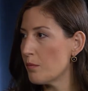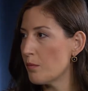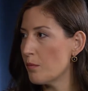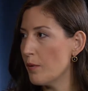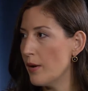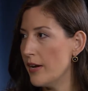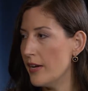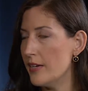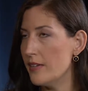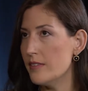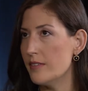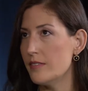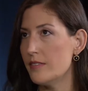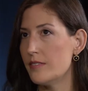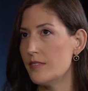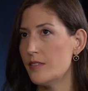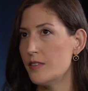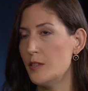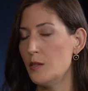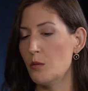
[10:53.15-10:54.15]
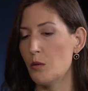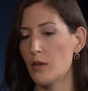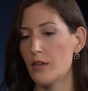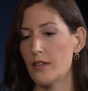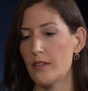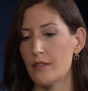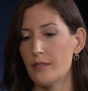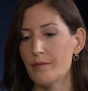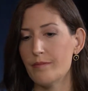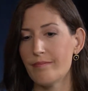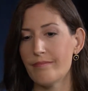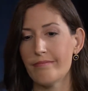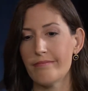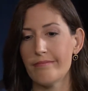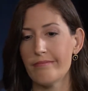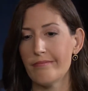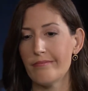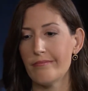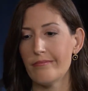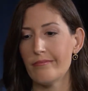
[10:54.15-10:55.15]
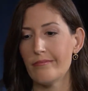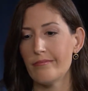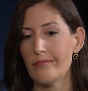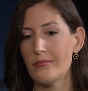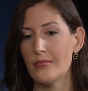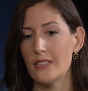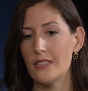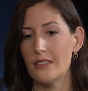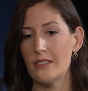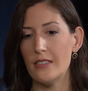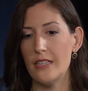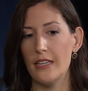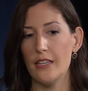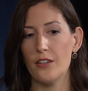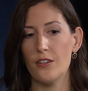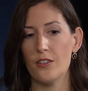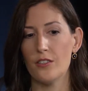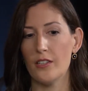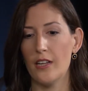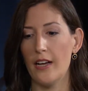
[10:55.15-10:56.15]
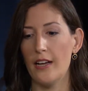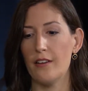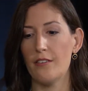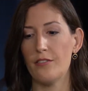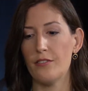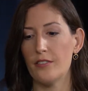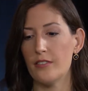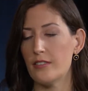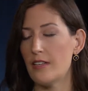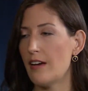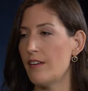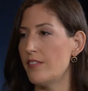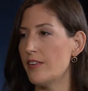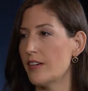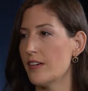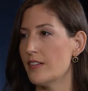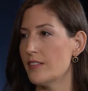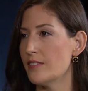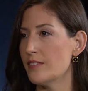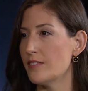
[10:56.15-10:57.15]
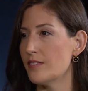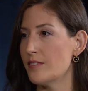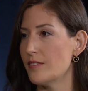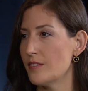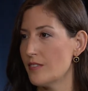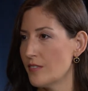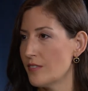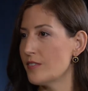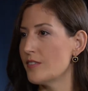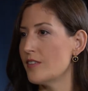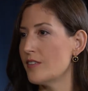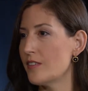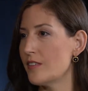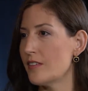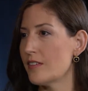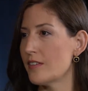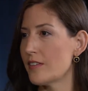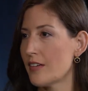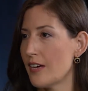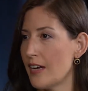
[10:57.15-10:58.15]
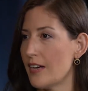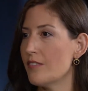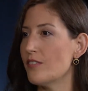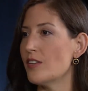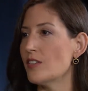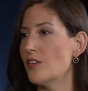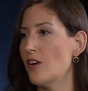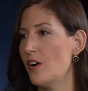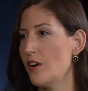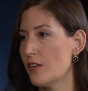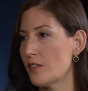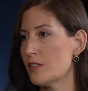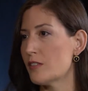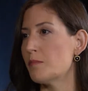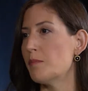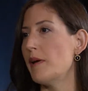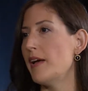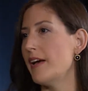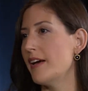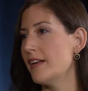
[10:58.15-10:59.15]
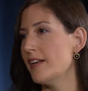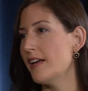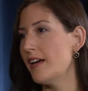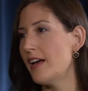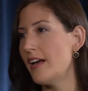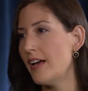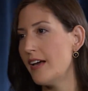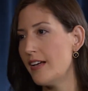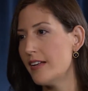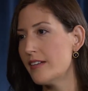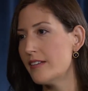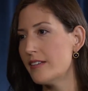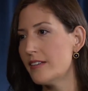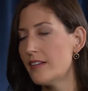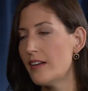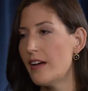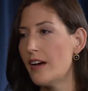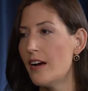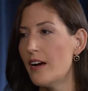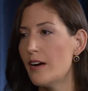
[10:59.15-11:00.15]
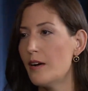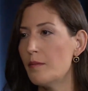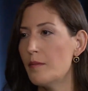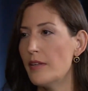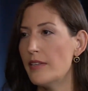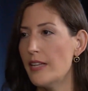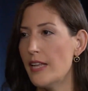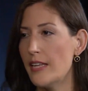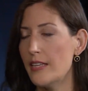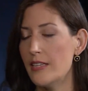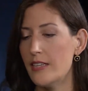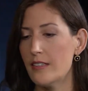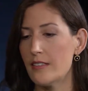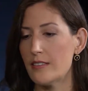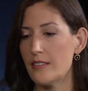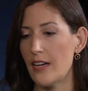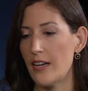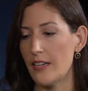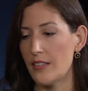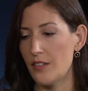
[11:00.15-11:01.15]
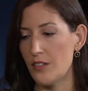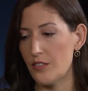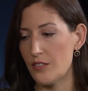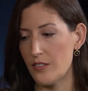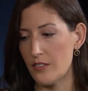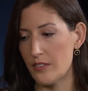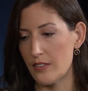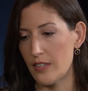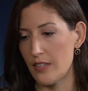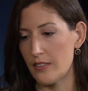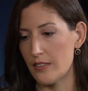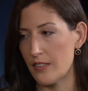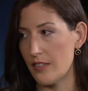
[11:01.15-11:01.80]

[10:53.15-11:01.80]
when you were seeing your life as having a kind of a long span ahead. And then this diagnosis gets